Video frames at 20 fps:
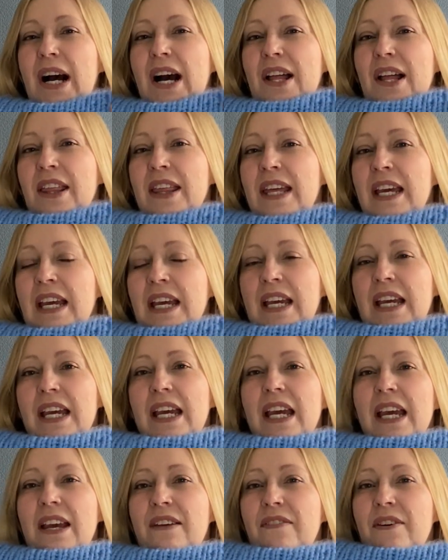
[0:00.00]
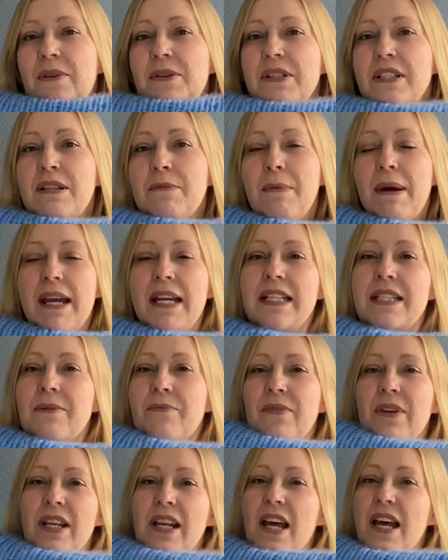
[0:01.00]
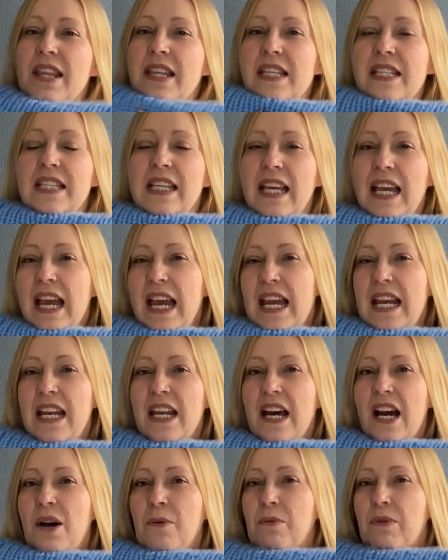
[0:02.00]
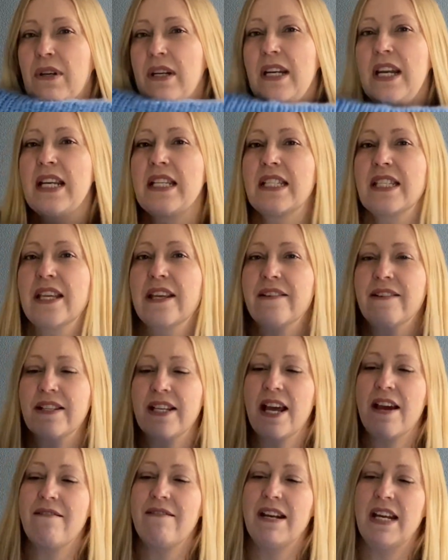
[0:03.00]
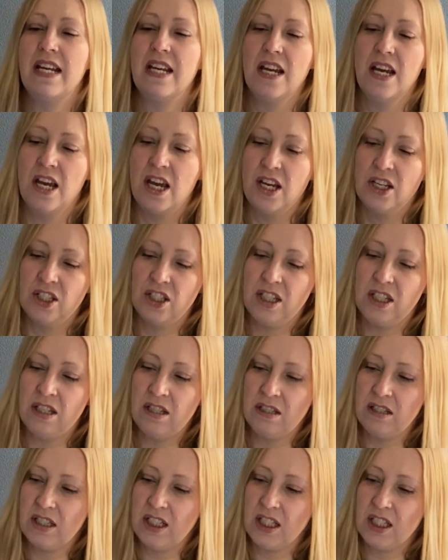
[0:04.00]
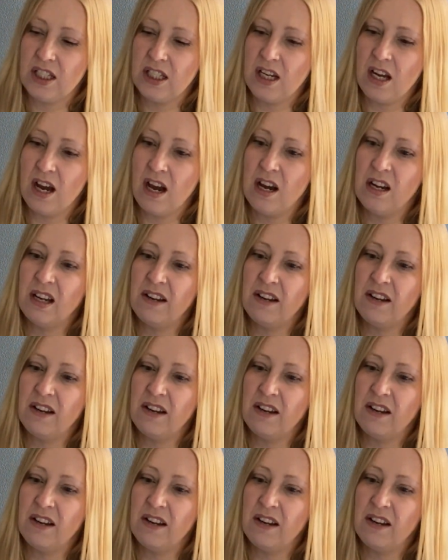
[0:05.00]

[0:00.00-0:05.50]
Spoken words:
I think if I was to make something like this again, I wouldn't necessarily choose this yarn.